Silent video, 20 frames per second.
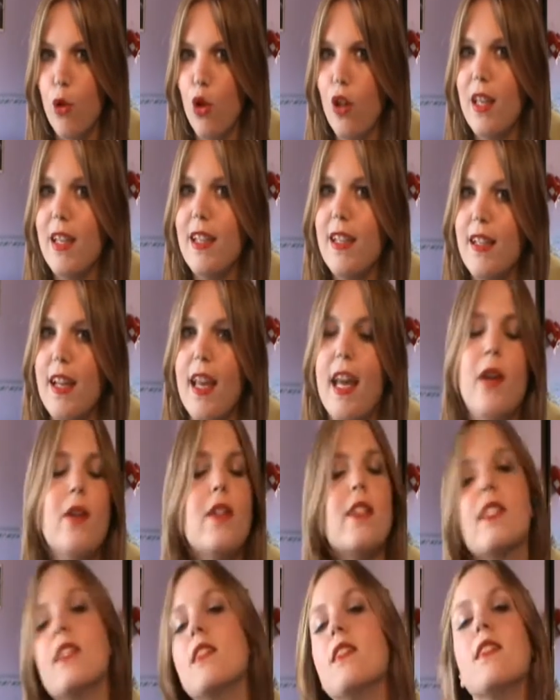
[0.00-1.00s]
Boleyn
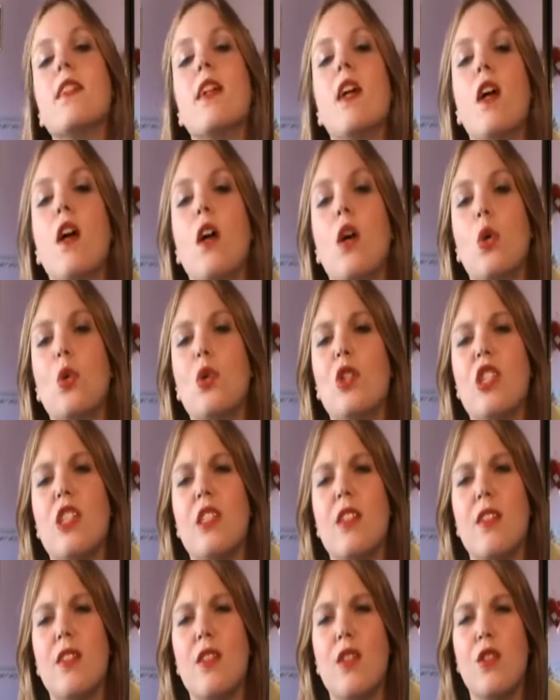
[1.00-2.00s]
Inheritance, which
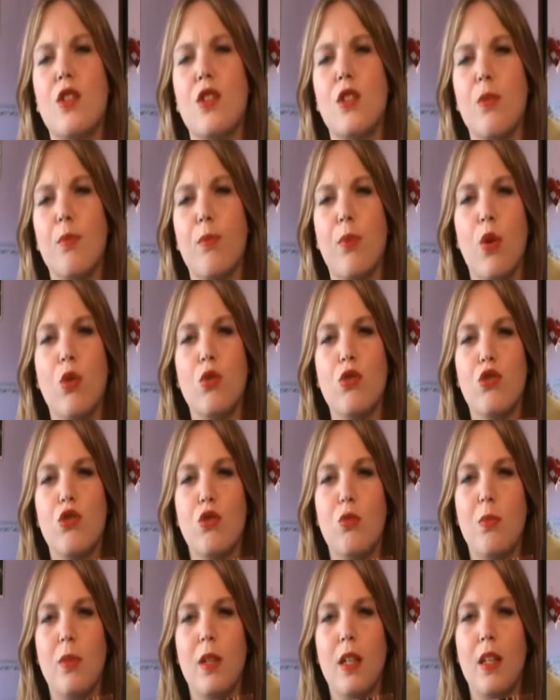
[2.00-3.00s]
is
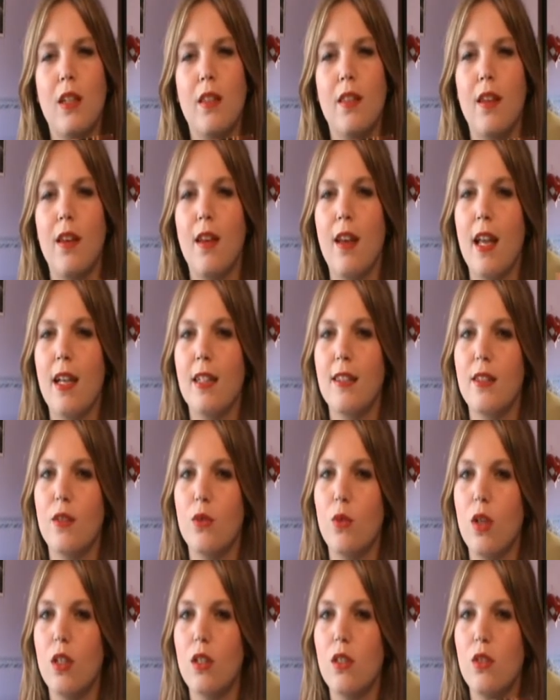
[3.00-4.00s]
supposed to be the
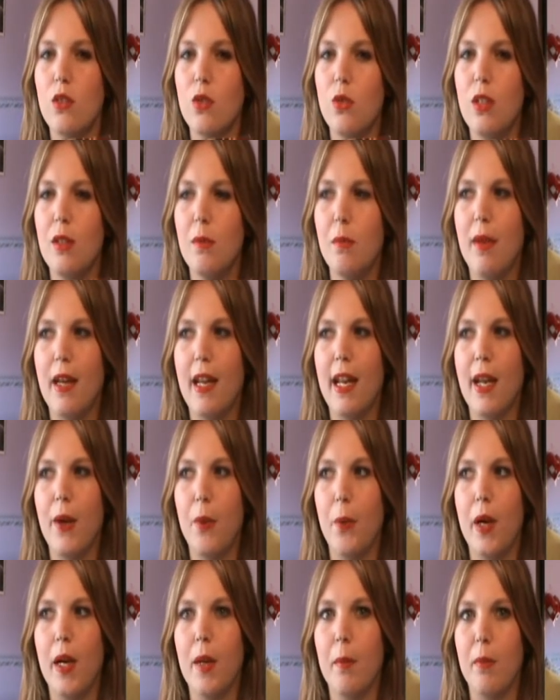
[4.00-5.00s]
next one to it, but
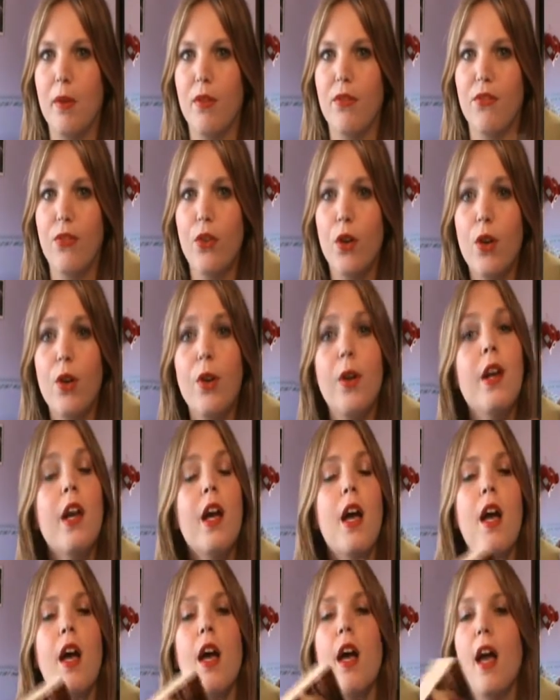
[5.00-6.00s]
I read it before
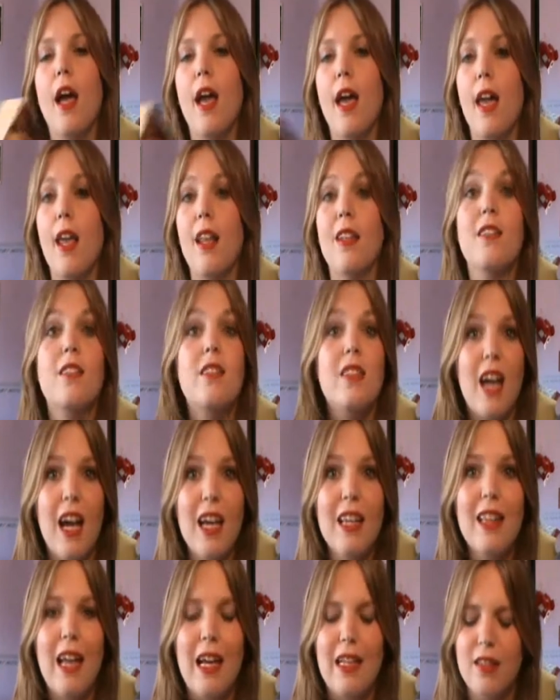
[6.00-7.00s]
and
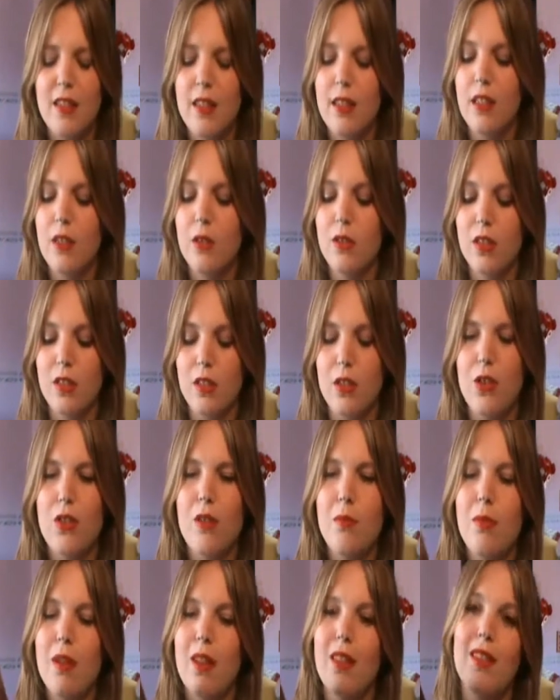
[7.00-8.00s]
I liked it. It was
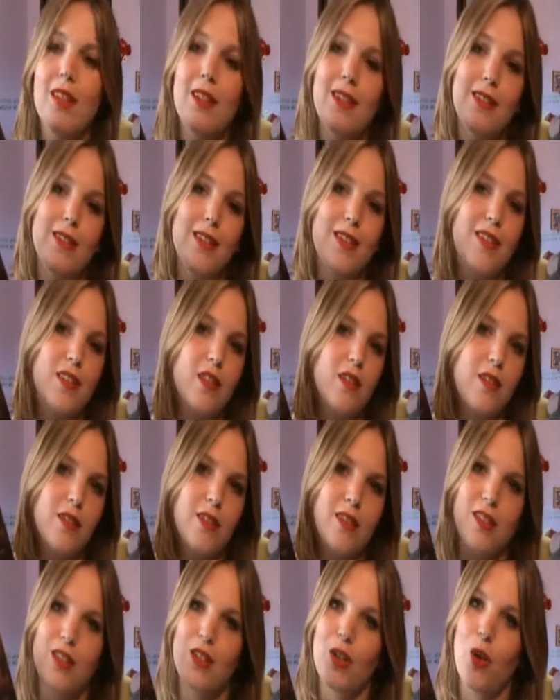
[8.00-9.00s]
good, but this is
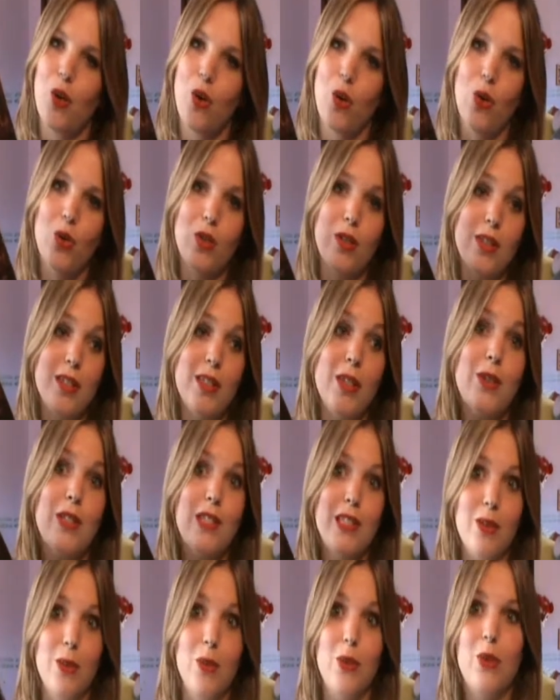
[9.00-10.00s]
just so
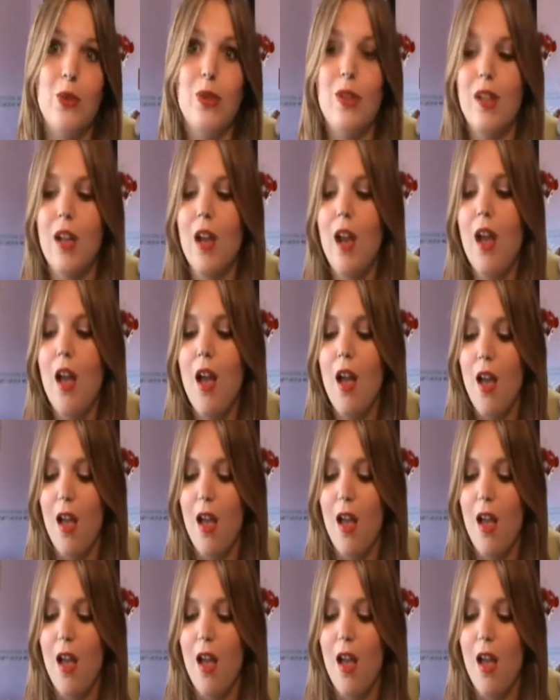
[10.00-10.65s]
good.